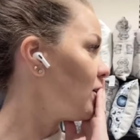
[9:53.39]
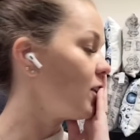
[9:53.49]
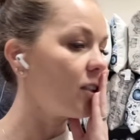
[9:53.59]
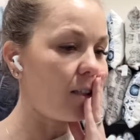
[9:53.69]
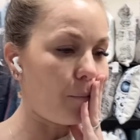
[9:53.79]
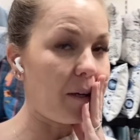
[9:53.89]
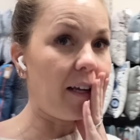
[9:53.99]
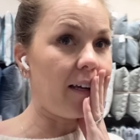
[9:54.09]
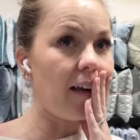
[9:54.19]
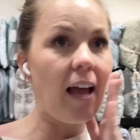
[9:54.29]
there's so
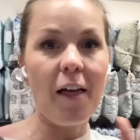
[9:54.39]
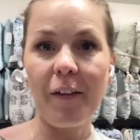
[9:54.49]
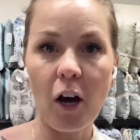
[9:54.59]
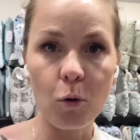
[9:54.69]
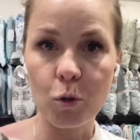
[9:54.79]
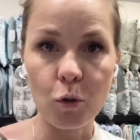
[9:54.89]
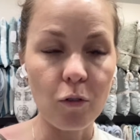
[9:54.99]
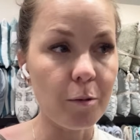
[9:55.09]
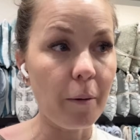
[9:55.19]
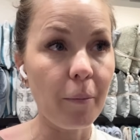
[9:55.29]
many, and the whole store
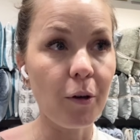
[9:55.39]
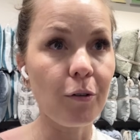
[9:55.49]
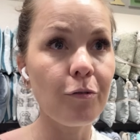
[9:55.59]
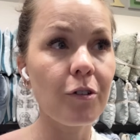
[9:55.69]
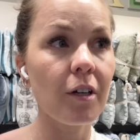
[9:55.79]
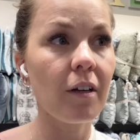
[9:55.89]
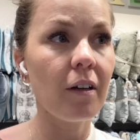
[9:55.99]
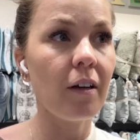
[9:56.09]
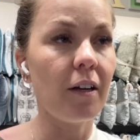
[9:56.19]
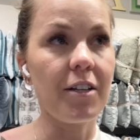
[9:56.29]
has been moved.
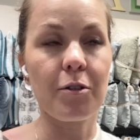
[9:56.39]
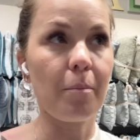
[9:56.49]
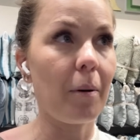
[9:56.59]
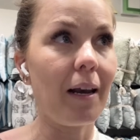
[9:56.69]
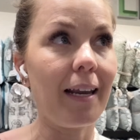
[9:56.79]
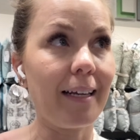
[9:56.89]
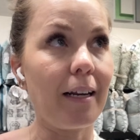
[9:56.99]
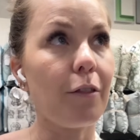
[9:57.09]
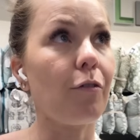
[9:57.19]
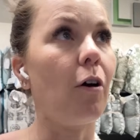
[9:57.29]
And it's completely
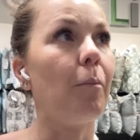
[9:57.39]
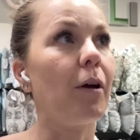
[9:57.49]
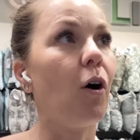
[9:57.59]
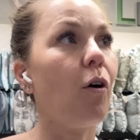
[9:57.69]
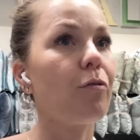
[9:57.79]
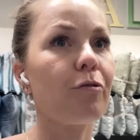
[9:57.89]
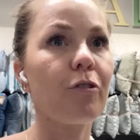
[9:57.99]
thrown me off.